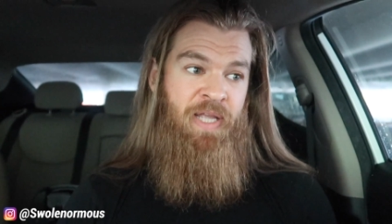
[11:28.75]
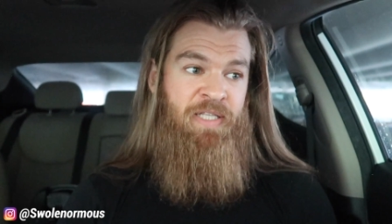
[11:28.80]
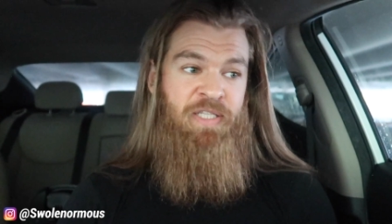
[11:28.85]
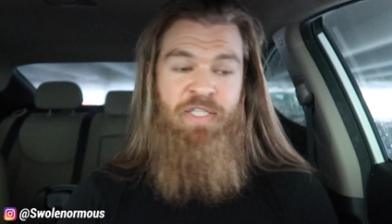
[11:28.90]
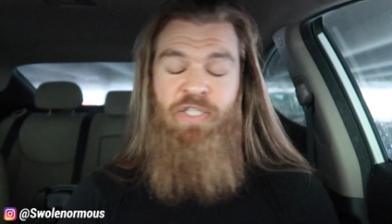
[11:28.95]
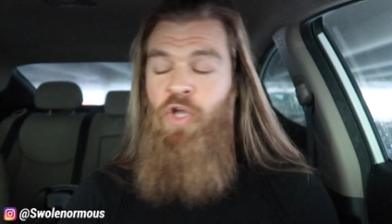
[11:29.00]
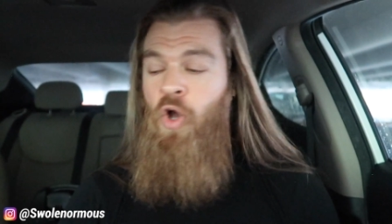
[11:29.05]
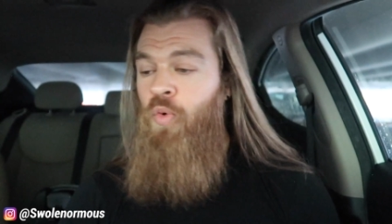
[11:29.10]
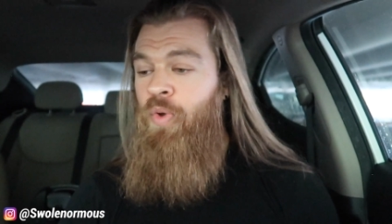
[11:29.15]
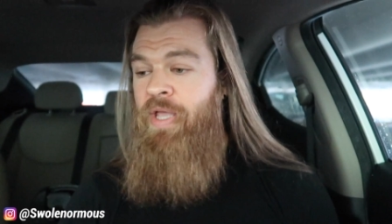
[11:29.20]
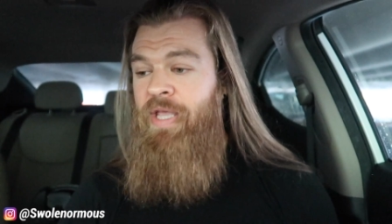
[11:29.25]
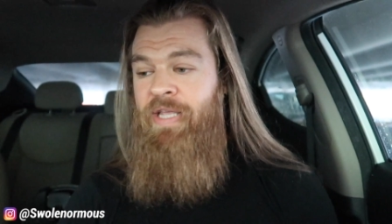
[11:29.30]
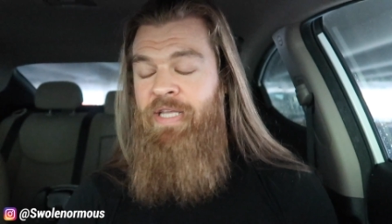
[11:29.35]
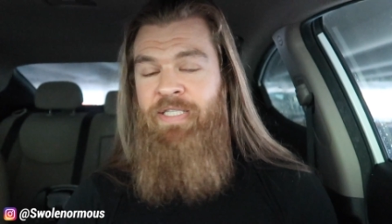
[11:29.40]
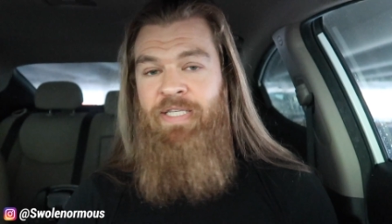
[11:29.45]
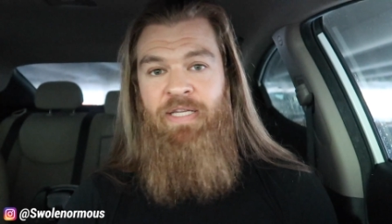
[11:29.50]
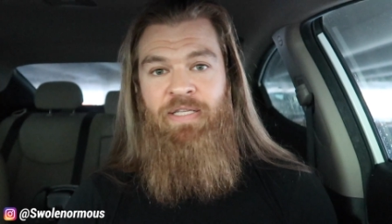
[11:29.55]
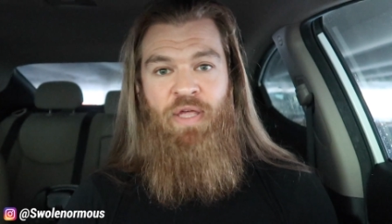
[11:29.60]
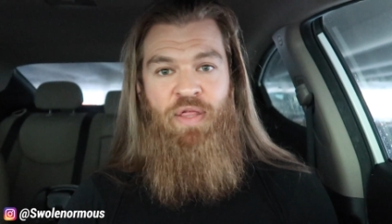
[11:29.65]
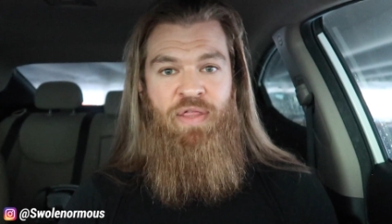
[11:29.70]
It's so
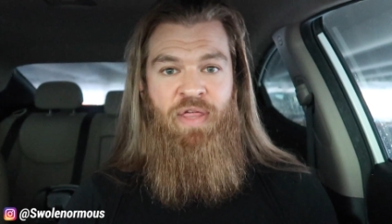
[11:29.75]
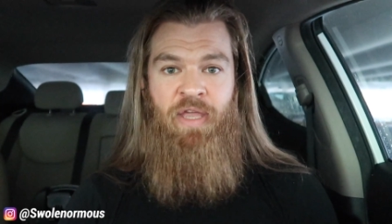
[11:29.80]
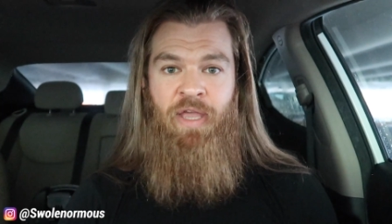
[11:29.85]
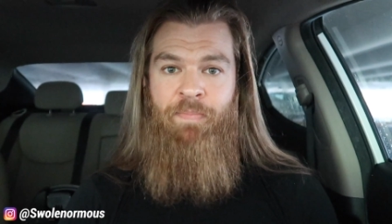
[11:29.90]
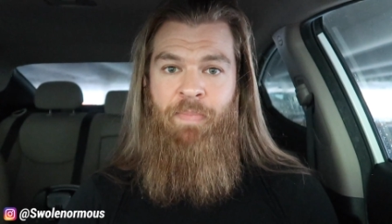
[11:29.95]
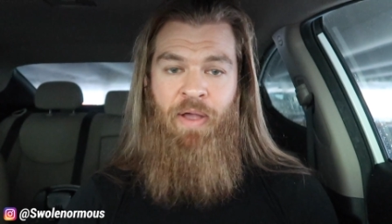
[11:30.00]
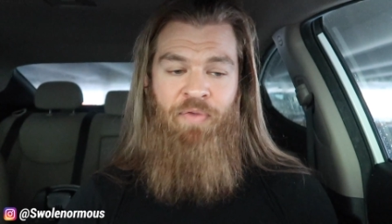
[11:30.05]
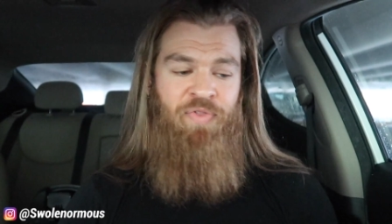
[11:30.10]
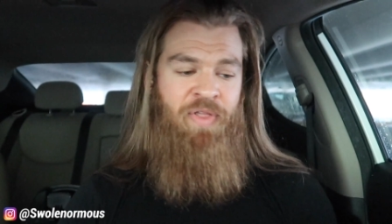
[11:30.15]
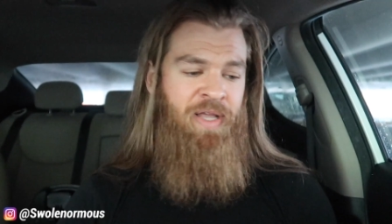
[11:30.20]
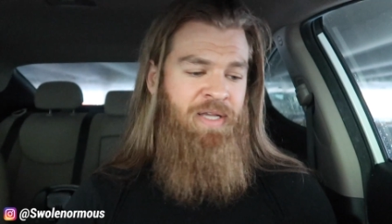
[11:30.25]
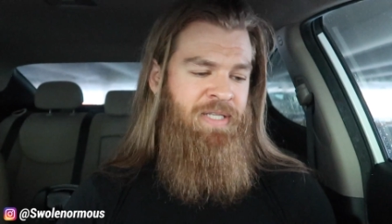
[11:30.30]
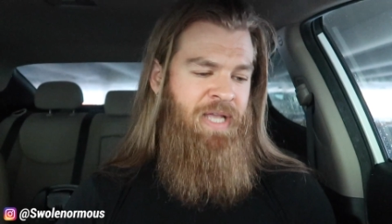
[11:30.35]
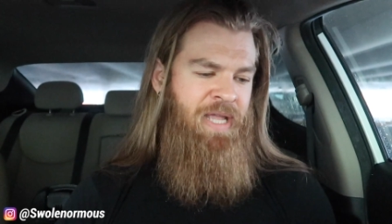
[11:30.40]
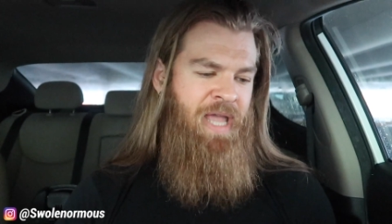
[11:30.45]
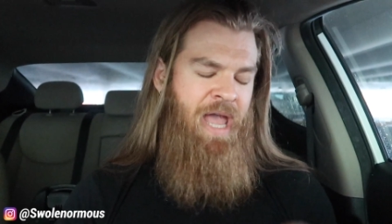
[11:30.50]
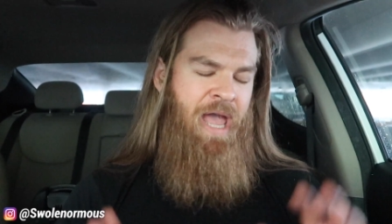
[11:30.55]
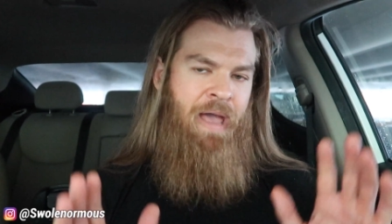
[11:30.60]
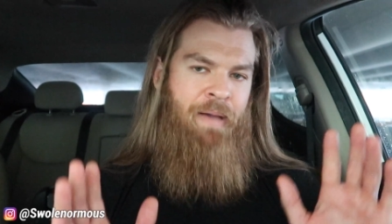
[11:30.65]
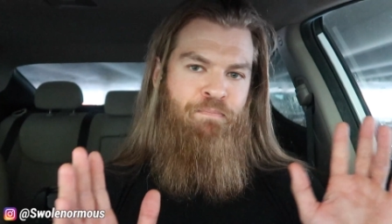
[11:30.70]
easy to think about things
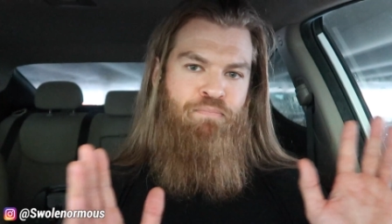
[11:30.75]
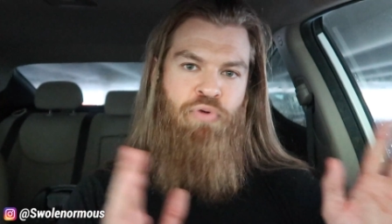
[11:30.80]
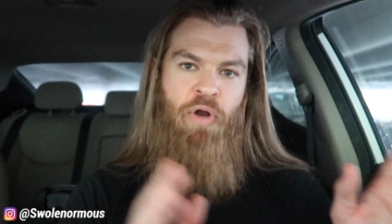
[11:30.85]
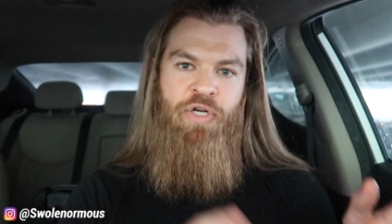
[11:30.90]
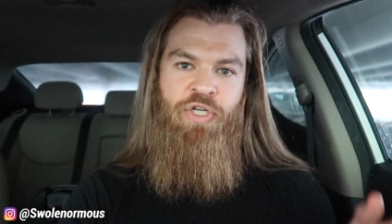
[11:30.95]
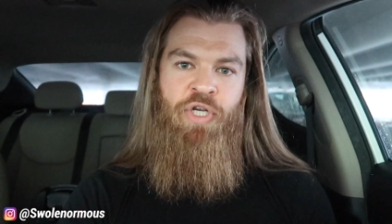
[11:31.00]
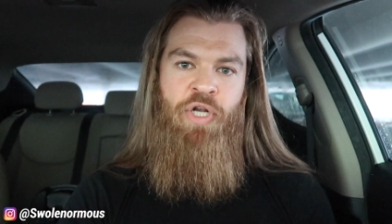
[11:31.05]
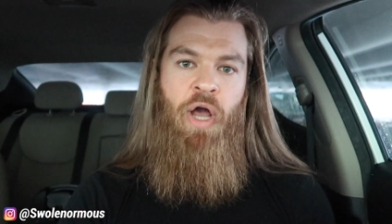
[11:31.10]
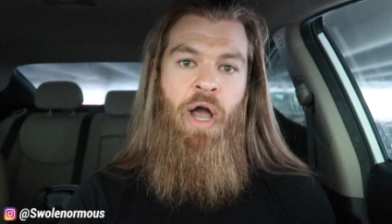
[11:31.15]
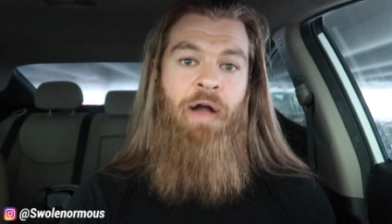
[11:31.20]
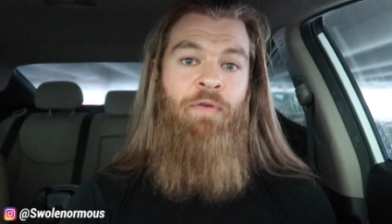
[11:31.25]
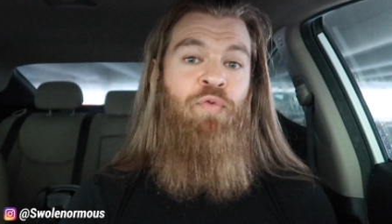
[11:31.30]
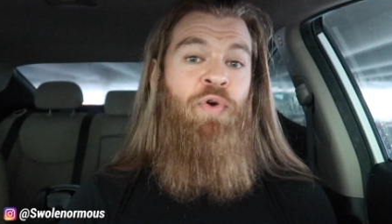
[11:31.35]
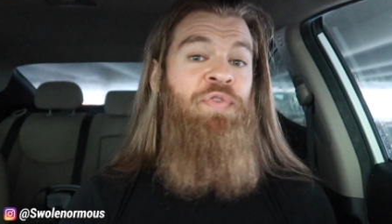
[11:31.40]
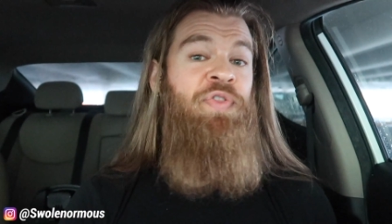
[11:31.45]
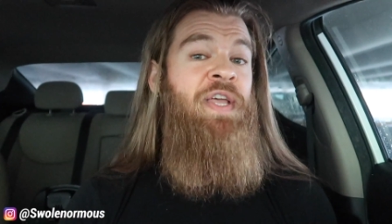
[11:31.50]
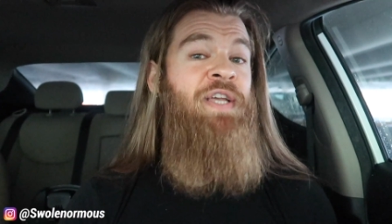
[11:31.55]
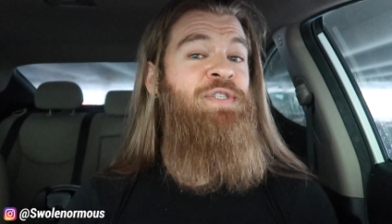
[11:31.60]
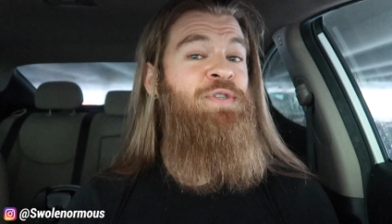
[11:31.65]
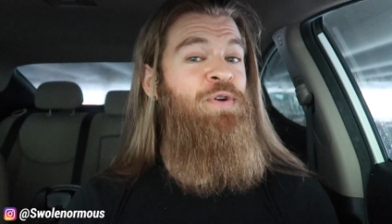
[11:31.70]
like, brush it off
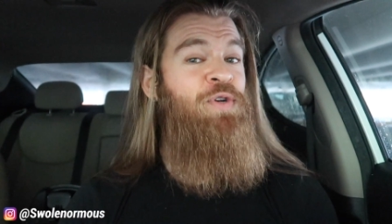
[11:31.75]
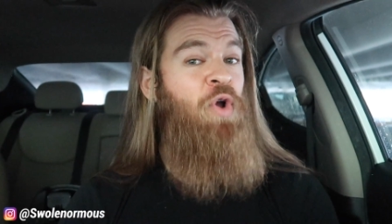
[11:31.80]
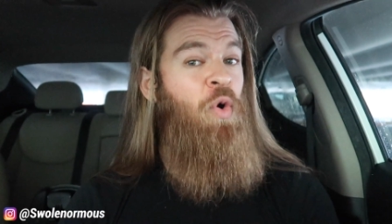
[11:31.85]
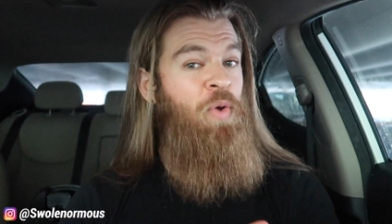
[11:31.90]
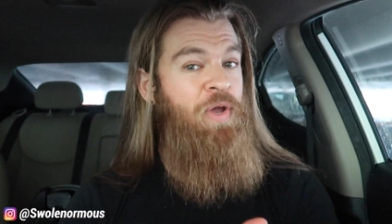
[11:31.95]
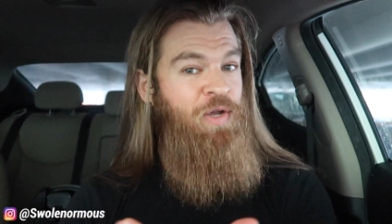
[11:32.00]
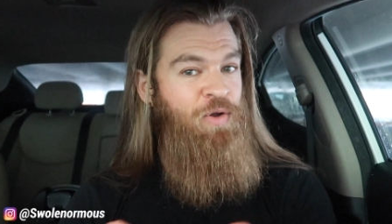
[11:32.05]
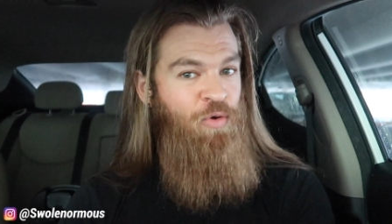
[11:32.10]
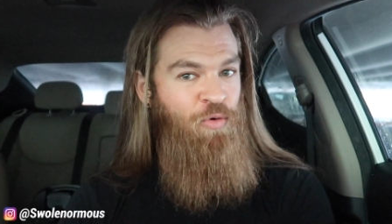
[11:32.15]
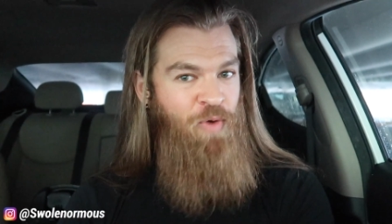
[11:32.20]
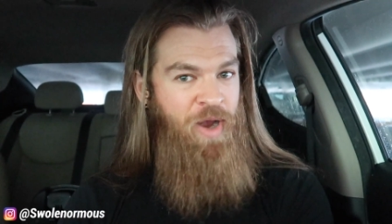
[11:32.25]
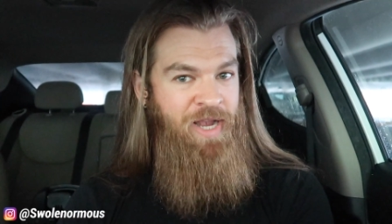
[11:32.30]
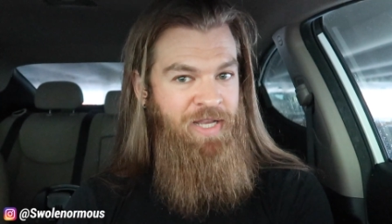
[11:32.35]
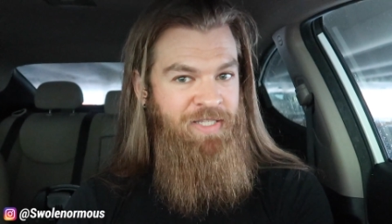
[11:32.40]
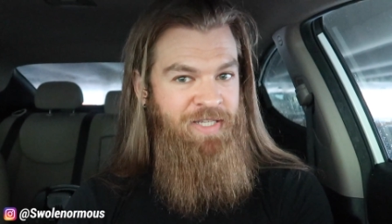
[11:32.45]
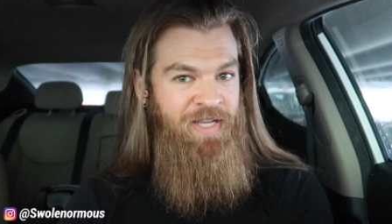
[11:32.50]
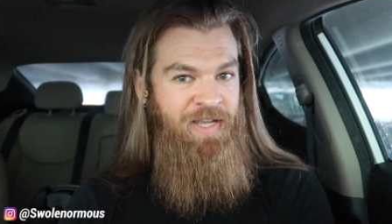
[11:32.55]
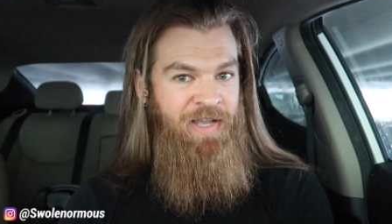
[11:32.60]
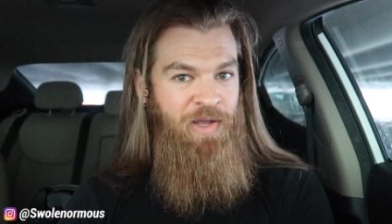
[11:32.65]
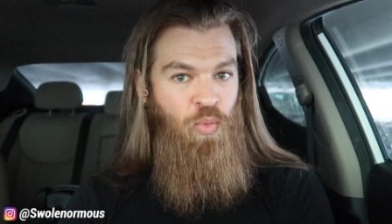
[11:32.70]
when things are going
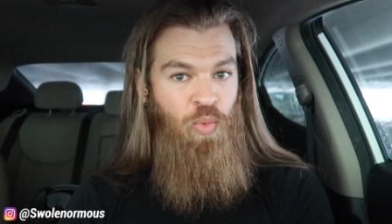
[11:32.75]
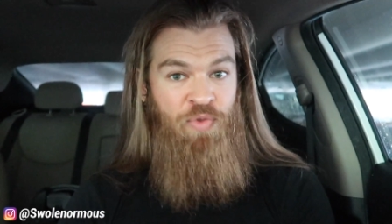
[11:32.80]
great.